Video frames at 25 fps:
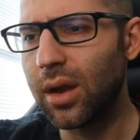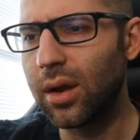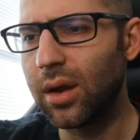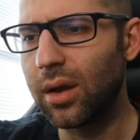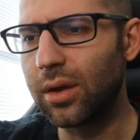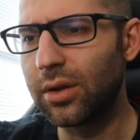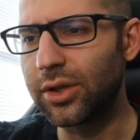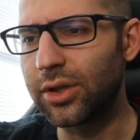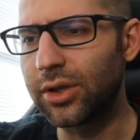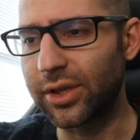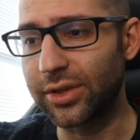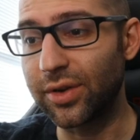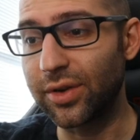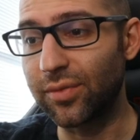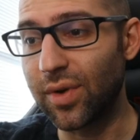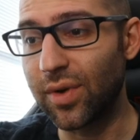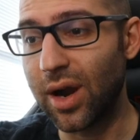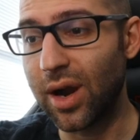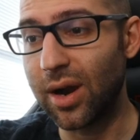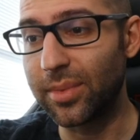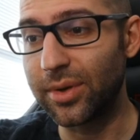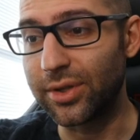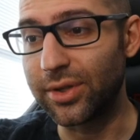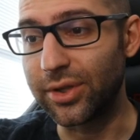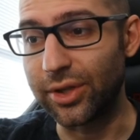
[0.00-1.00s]
Justin
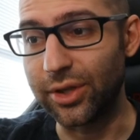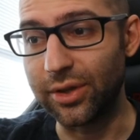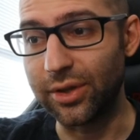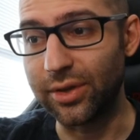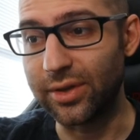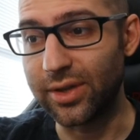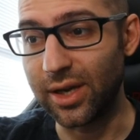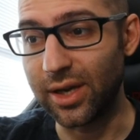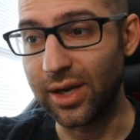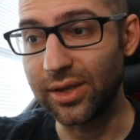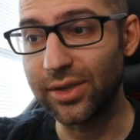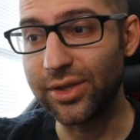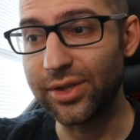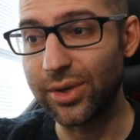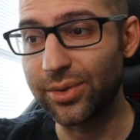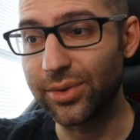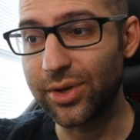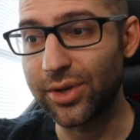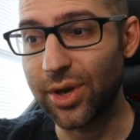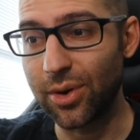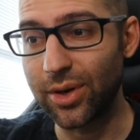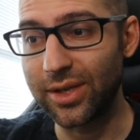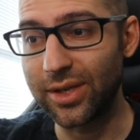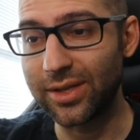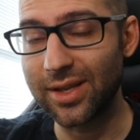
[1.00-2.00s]
Roberts does use
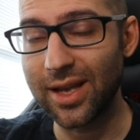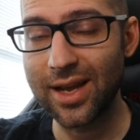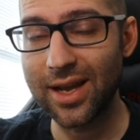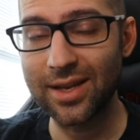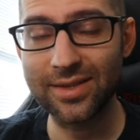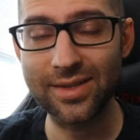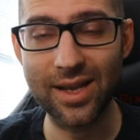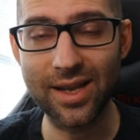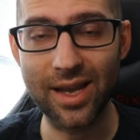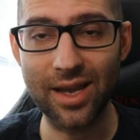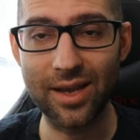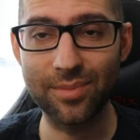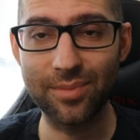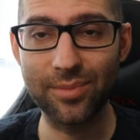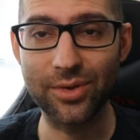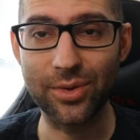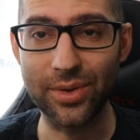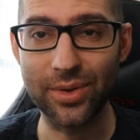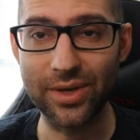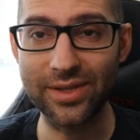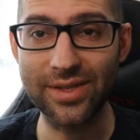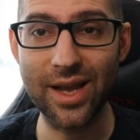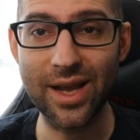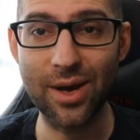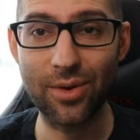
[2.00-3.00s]
Cody's last name,
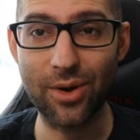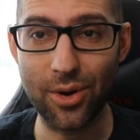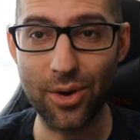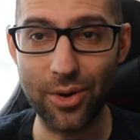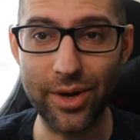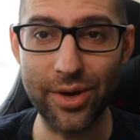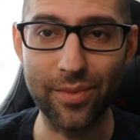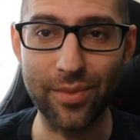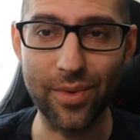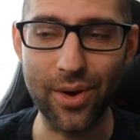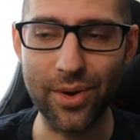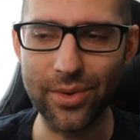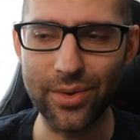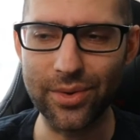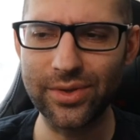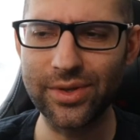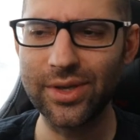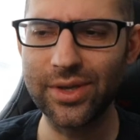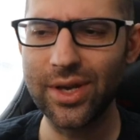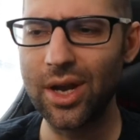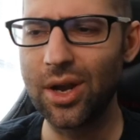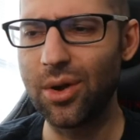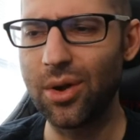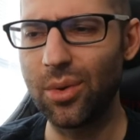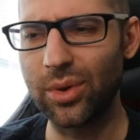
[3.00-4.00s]
so he's now Cody
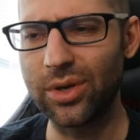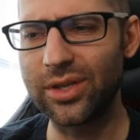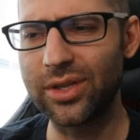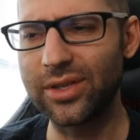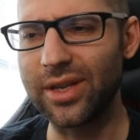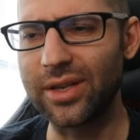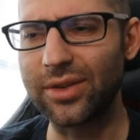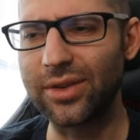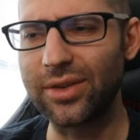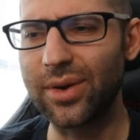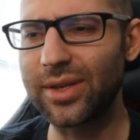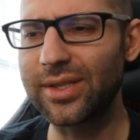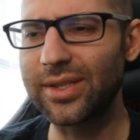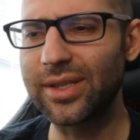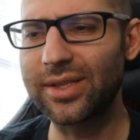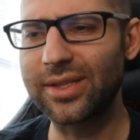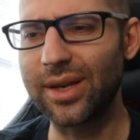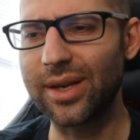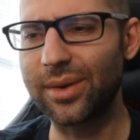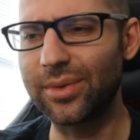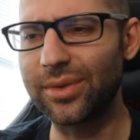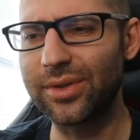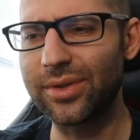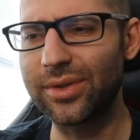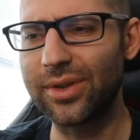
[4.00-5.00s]
Rhodes, which is interesting
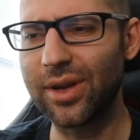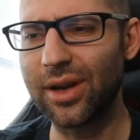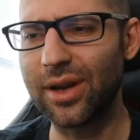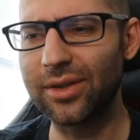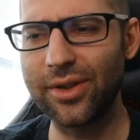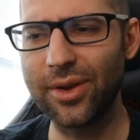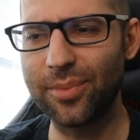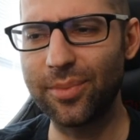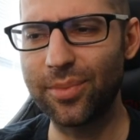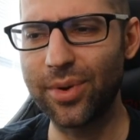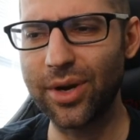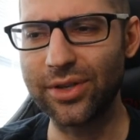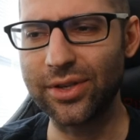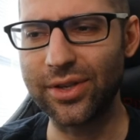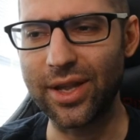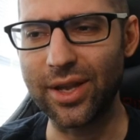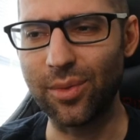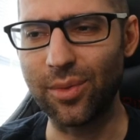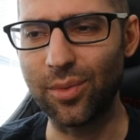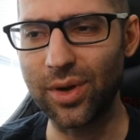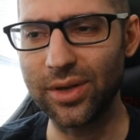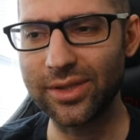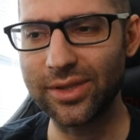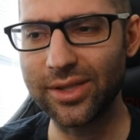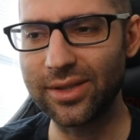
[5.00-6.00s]
because I was under the impression that
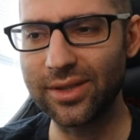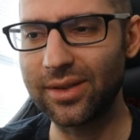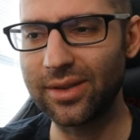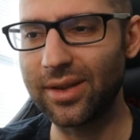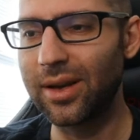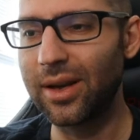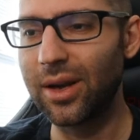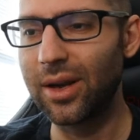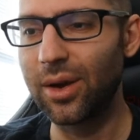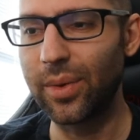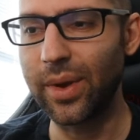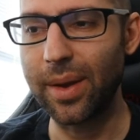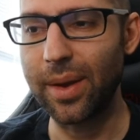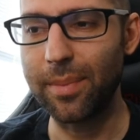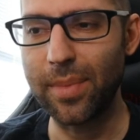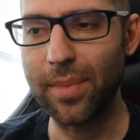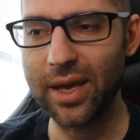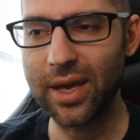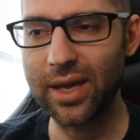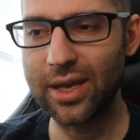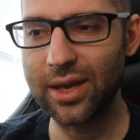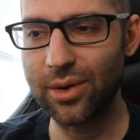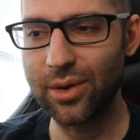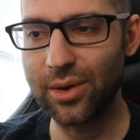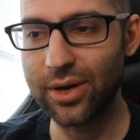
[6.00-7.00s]
he wasn't. We get
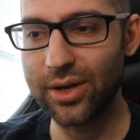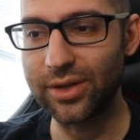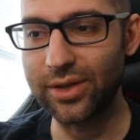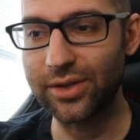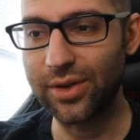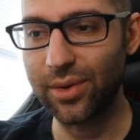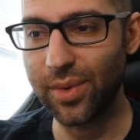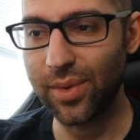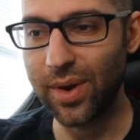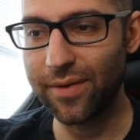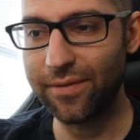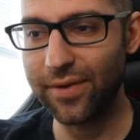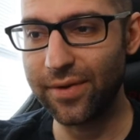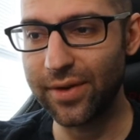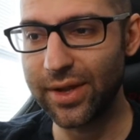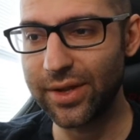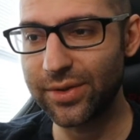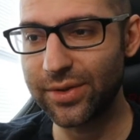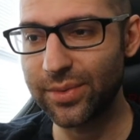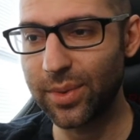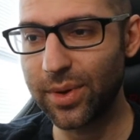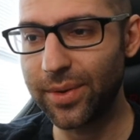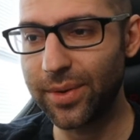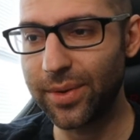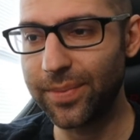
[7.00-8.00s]
Mike Chioda as the ref for
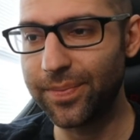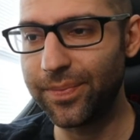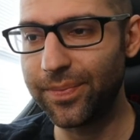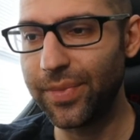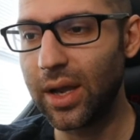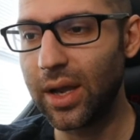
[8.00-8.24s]
this one.